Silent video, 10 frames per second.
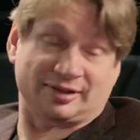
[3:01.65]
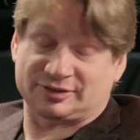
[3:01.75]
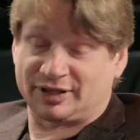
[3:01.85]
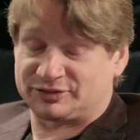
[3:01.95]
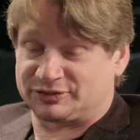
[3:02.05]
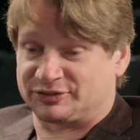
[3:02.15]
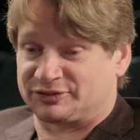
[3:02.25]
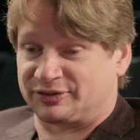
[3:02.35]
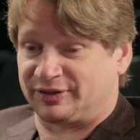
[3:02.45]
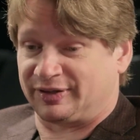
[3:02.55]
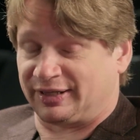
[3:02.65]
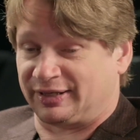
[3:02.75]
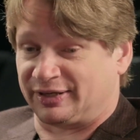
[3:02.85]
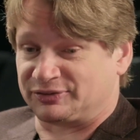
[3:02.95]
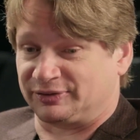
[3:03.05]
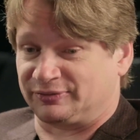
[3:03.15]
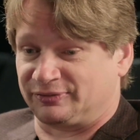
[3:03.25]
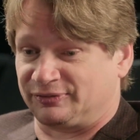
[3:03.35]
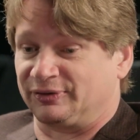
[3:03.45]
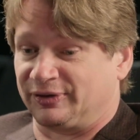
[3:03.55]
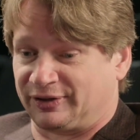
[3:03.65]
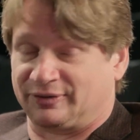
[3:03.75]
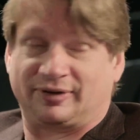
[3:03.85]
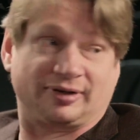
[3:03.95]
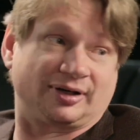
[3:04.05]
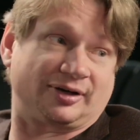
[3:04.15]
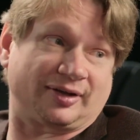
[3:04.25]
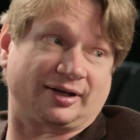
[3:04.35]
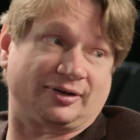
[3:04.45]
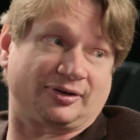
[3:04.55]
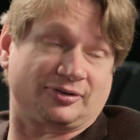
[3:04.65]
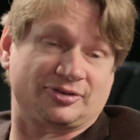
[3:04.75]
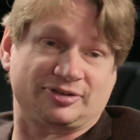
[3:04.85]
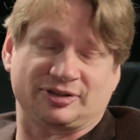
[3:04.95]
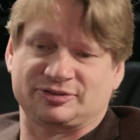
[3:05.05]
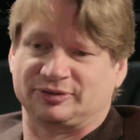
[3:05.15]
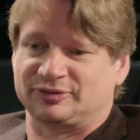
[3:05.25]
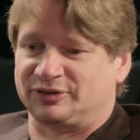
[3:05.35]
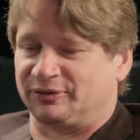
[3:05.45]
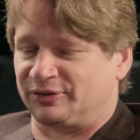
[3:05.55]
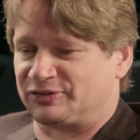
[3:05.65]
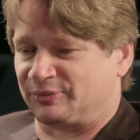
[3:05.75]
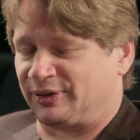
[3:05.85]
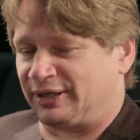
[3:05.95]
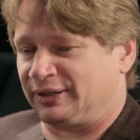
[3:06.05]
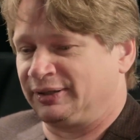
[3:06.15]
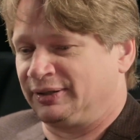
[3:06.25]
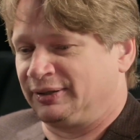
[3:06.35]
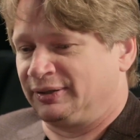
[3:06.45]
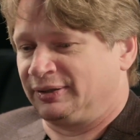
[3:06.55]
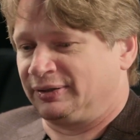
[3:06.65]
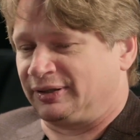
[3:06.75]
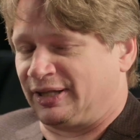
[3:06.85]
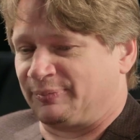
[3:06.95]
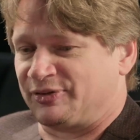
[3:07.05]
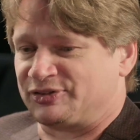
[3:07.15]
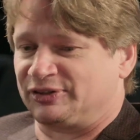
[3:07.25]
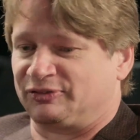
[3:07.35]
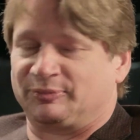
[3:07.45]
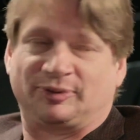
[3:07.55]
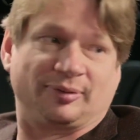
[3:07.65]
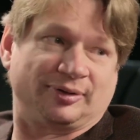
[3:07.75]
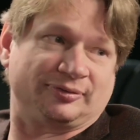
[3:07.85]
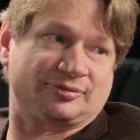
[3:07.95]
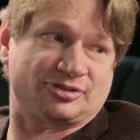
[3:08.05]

and the sausages so that they can actually feel like they're that character in the scene. So, it's a way to keep the scene from becoming